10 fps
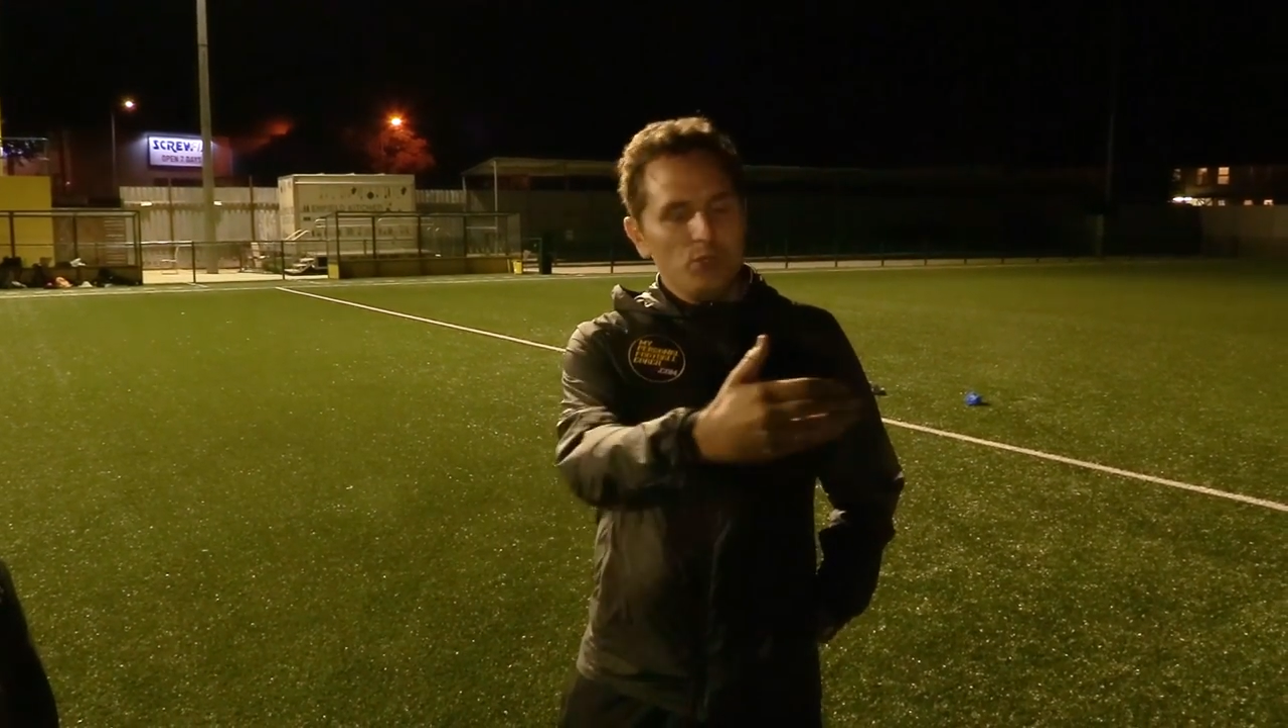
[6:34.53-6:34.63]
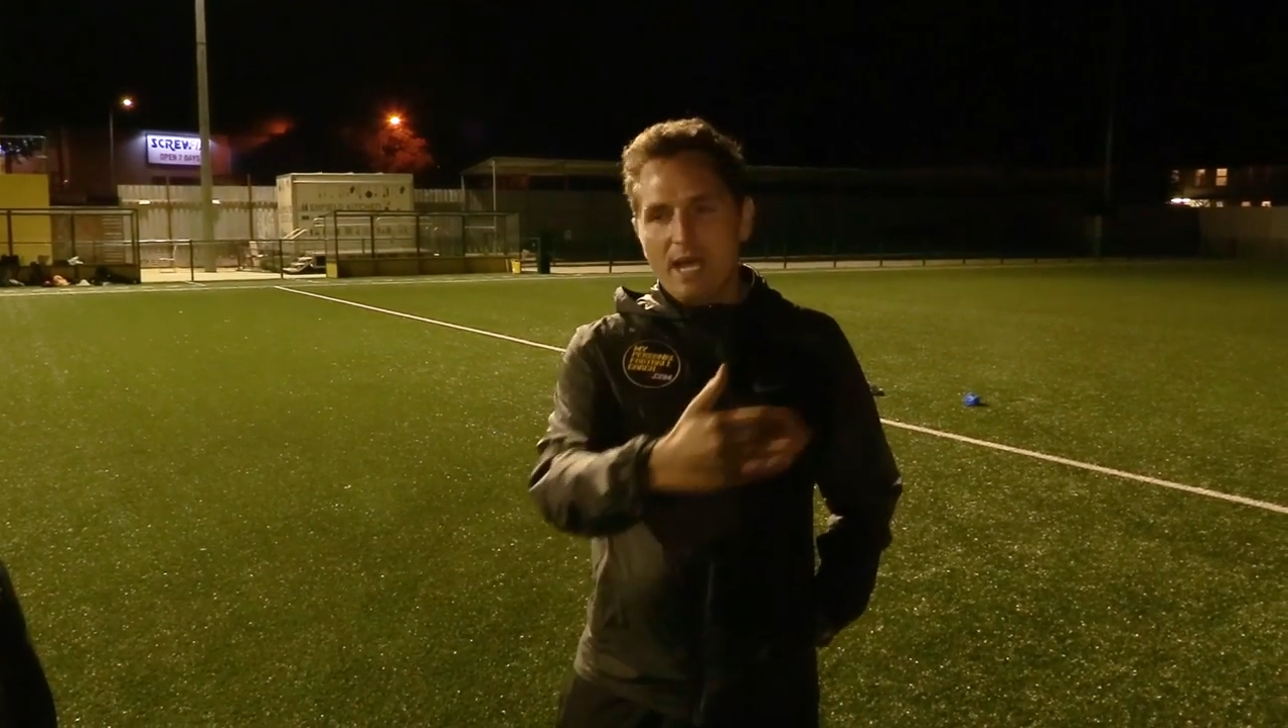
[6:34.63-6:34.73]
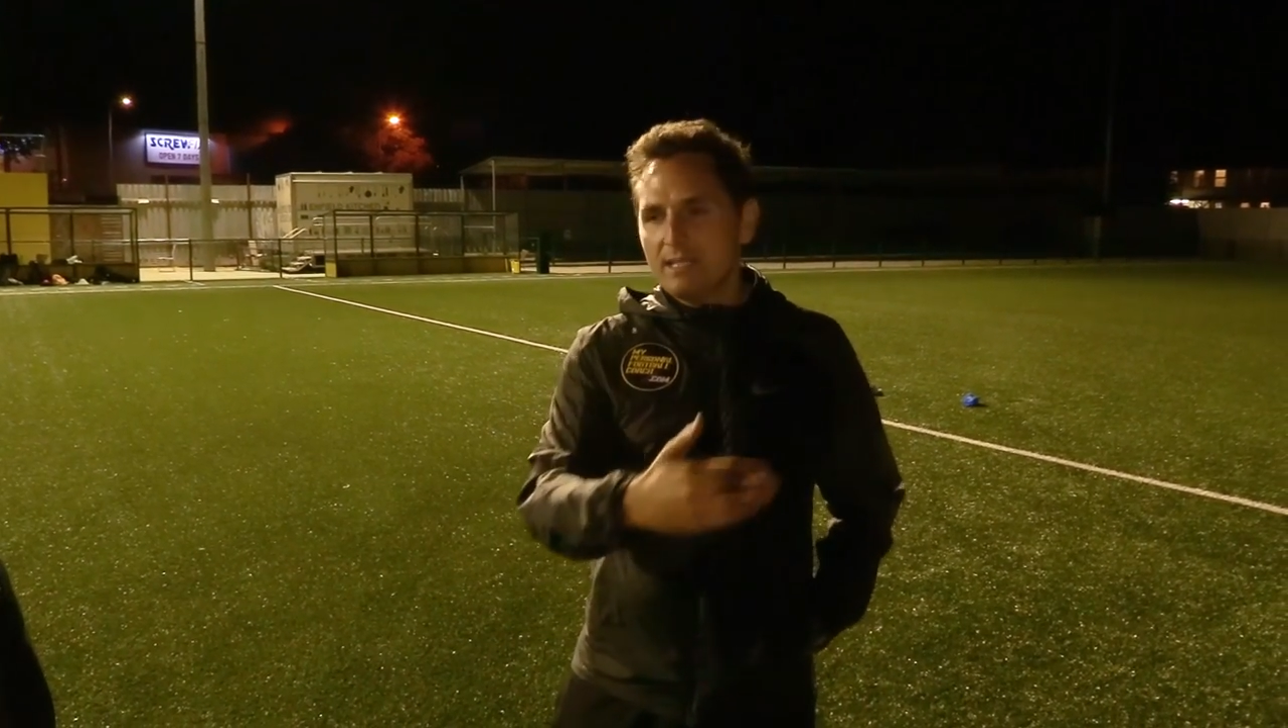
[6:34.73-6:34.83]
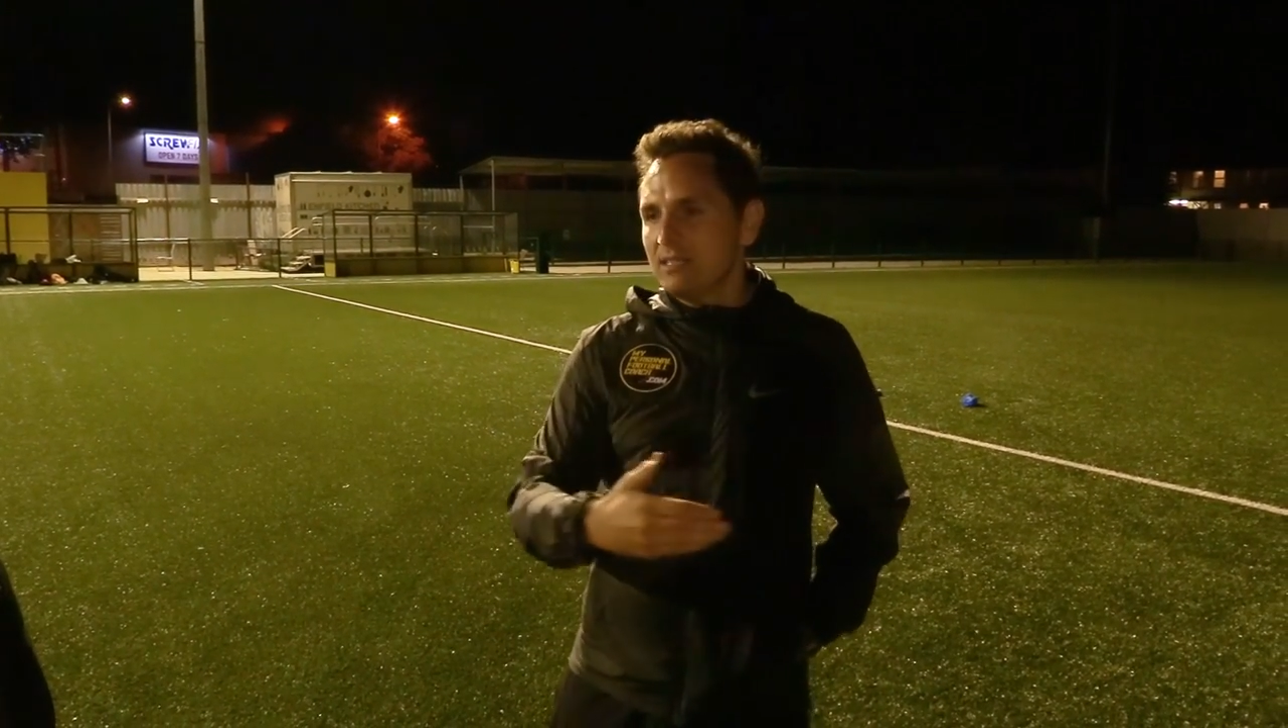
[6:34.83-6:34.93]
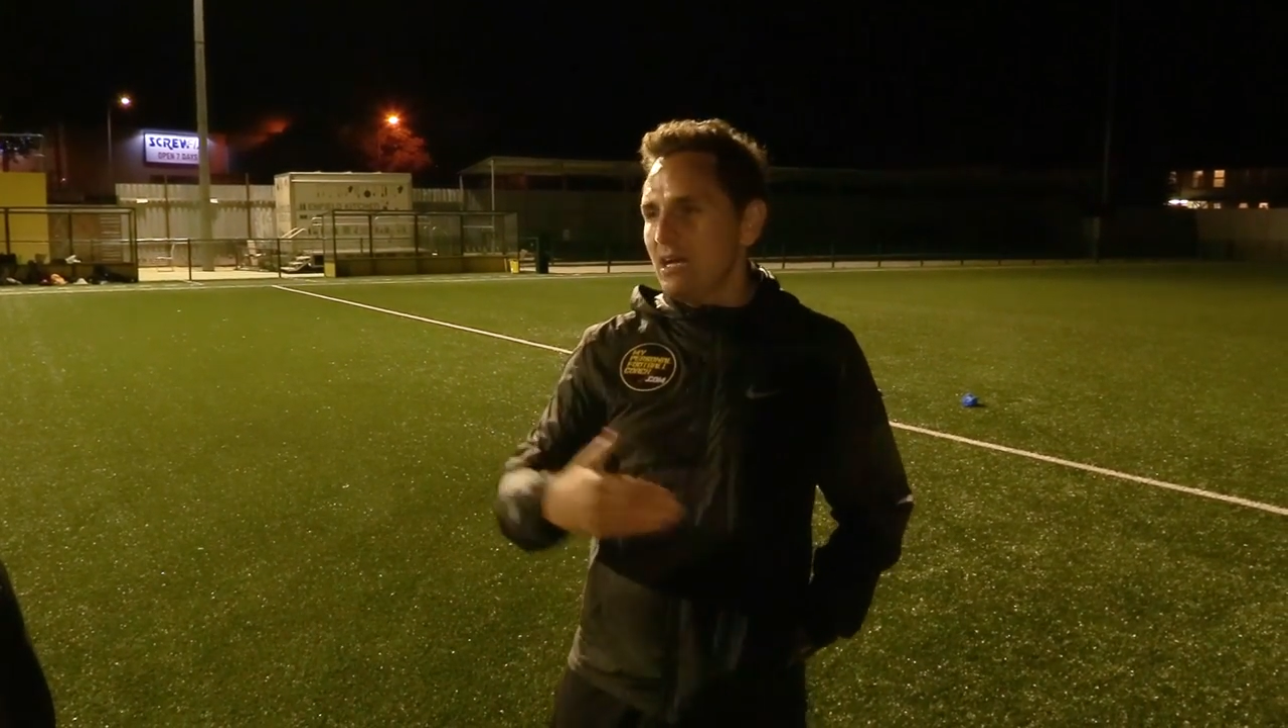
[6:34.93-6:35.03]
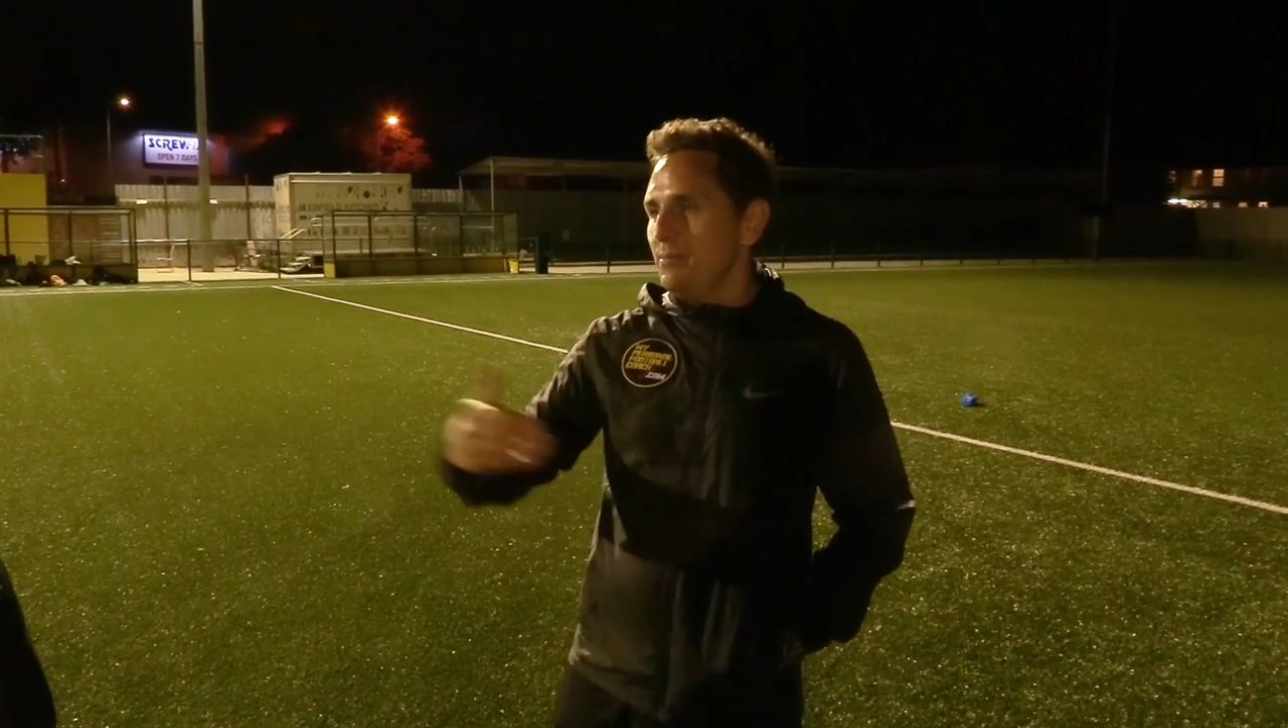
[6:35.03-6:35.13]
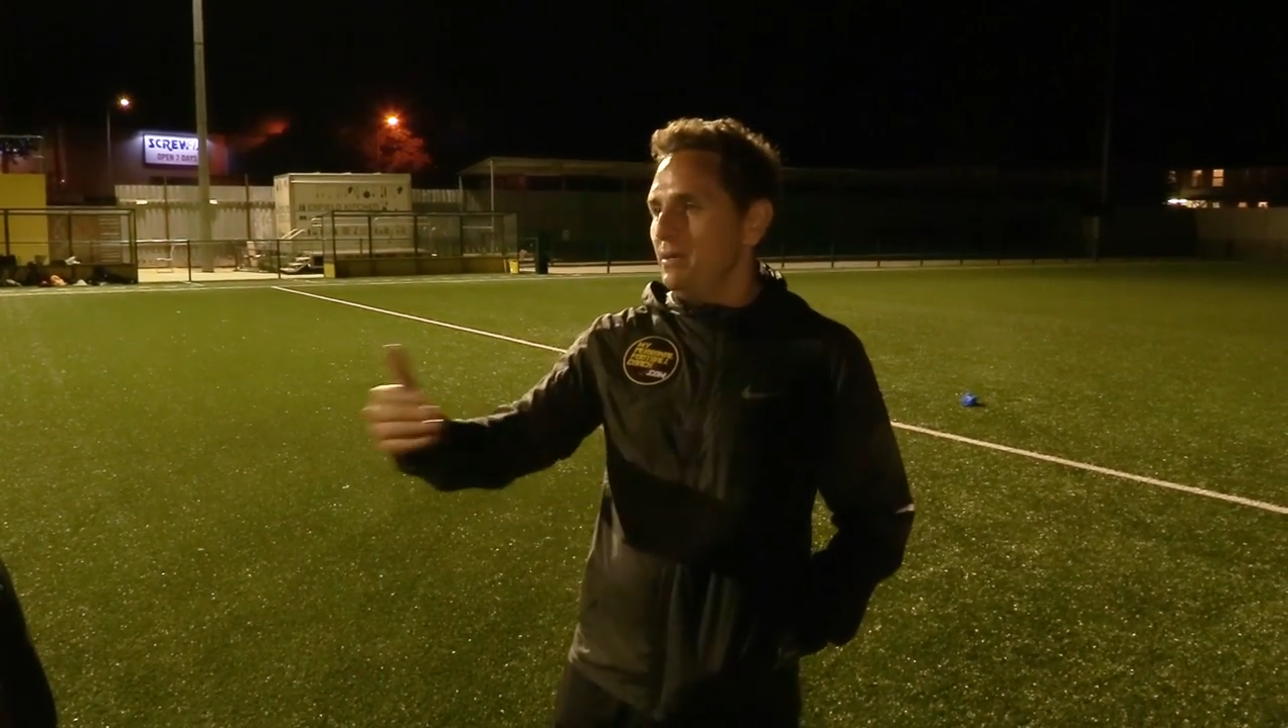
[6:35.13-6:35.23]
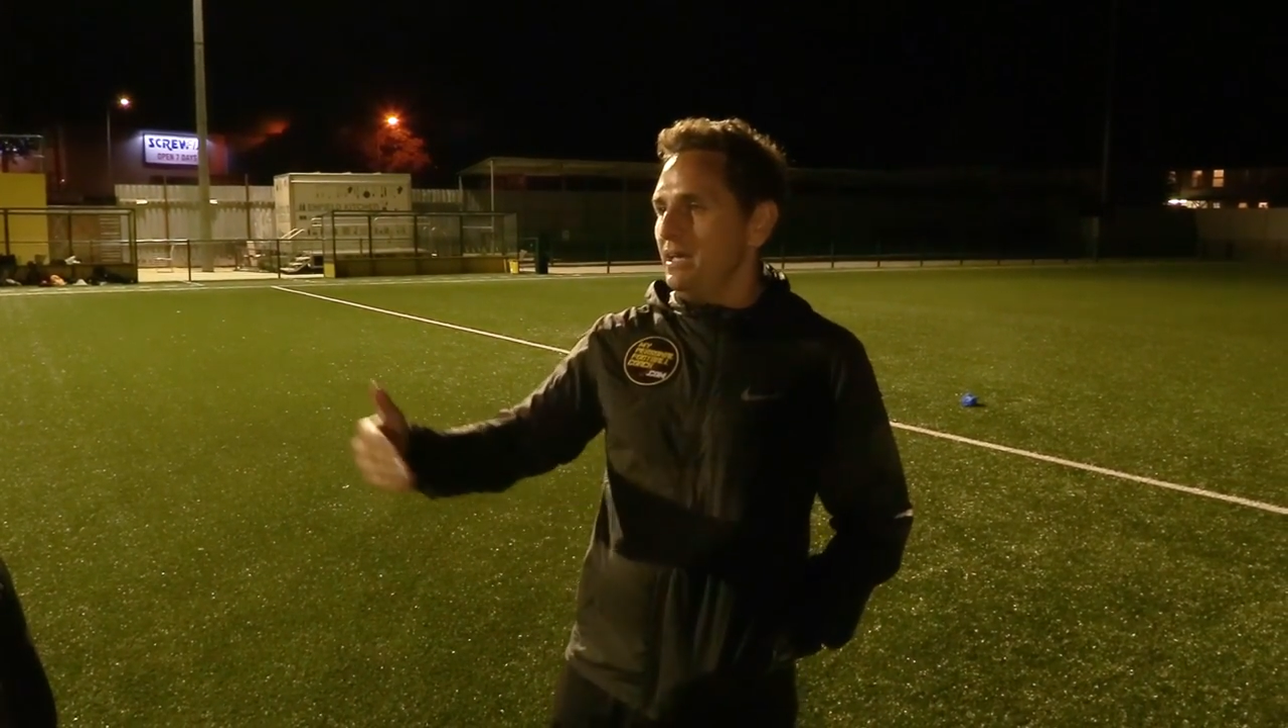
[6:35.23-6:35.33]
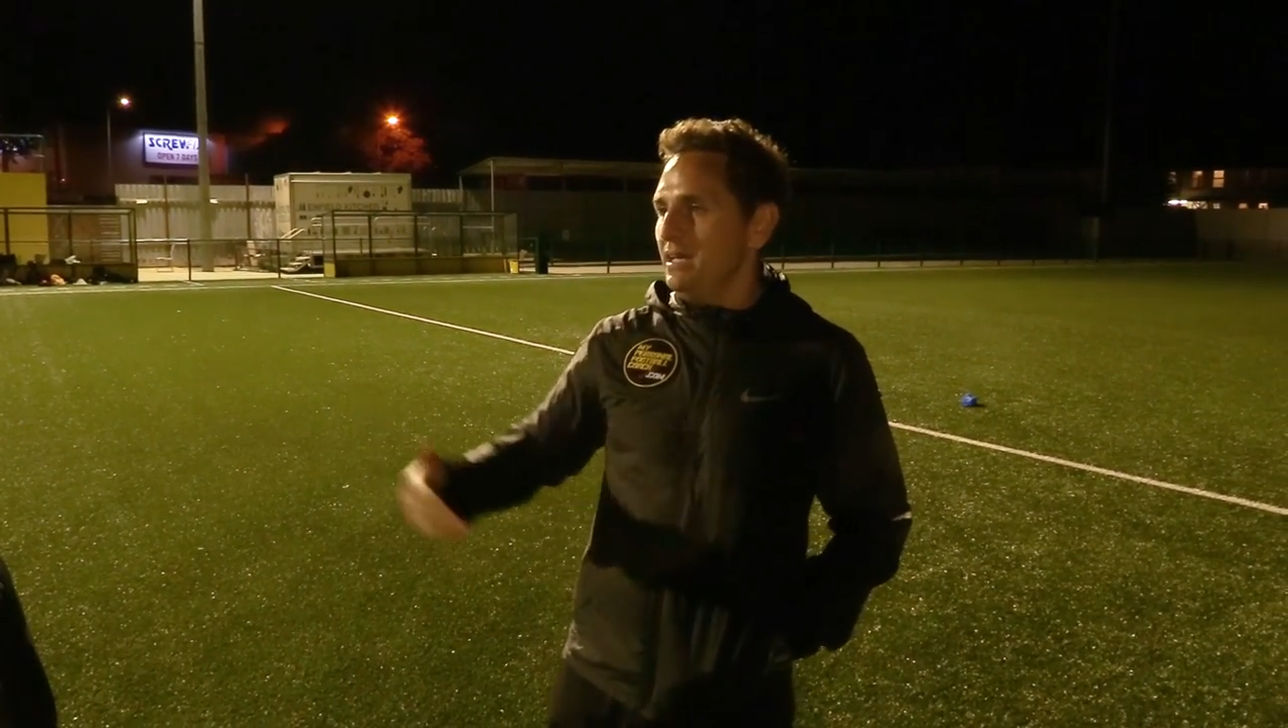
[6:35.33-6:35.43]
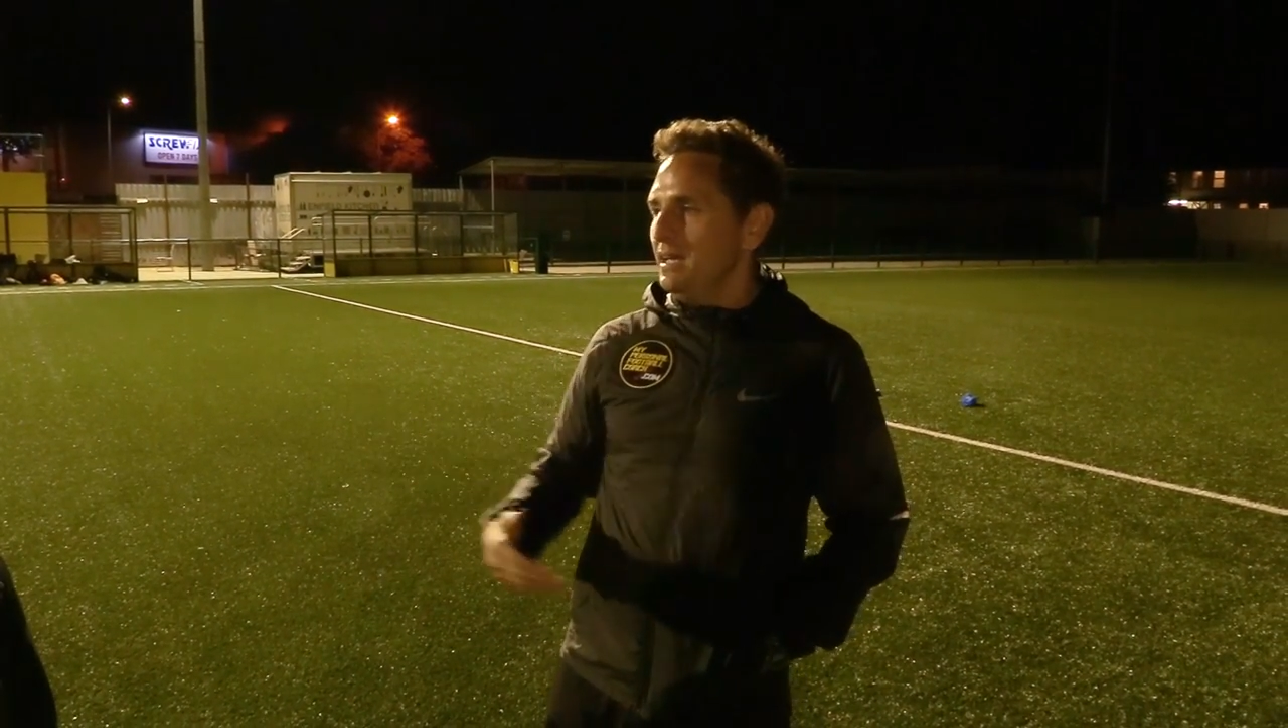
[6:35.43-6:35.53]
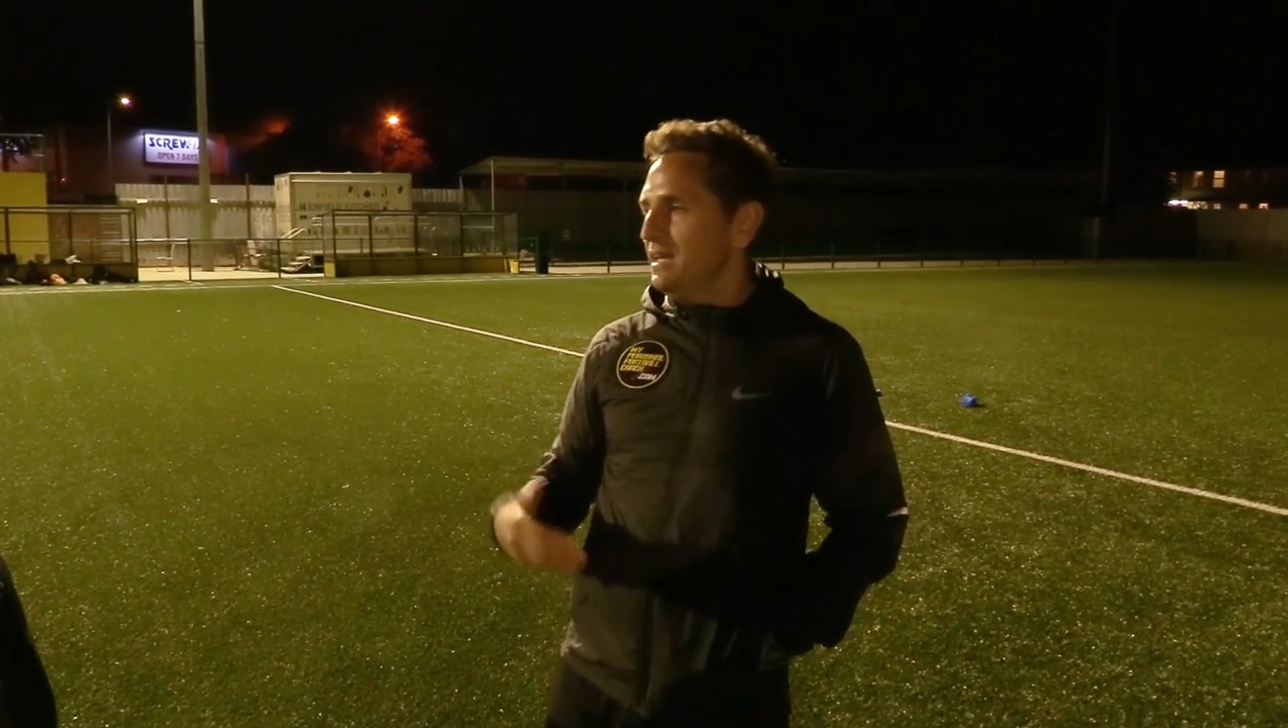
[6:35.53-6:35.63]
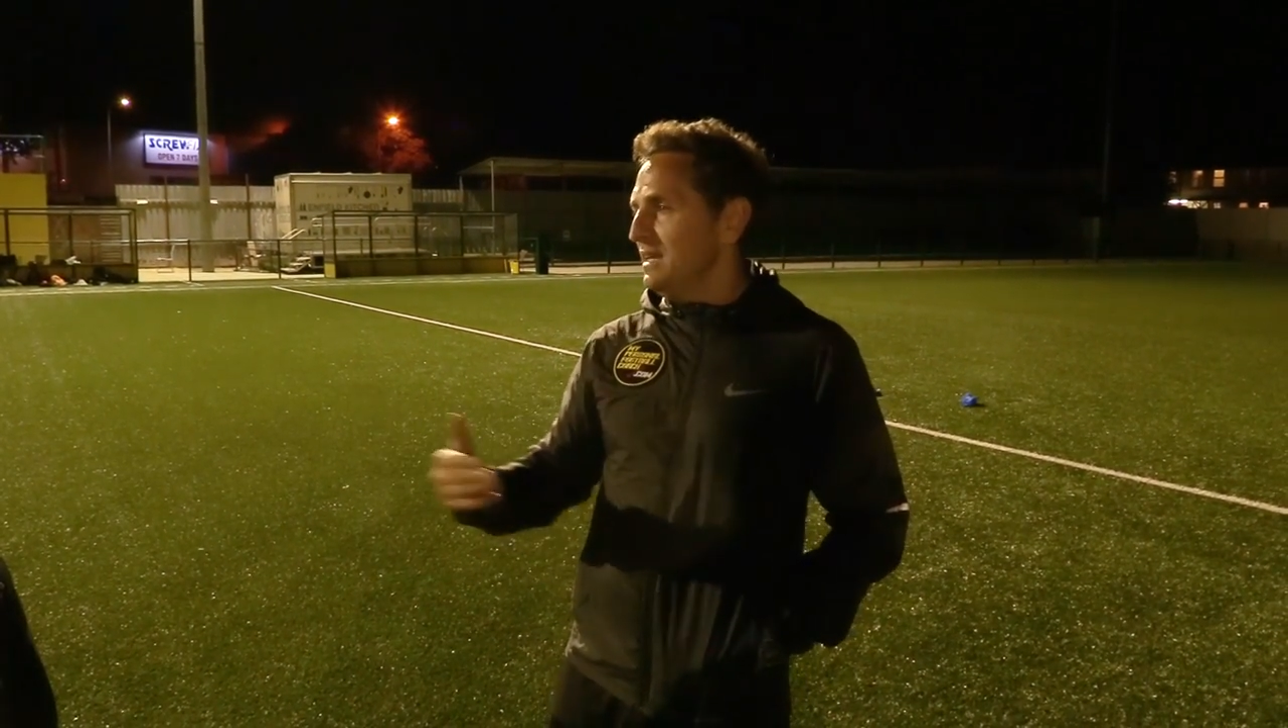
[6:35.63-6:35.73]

now to come here,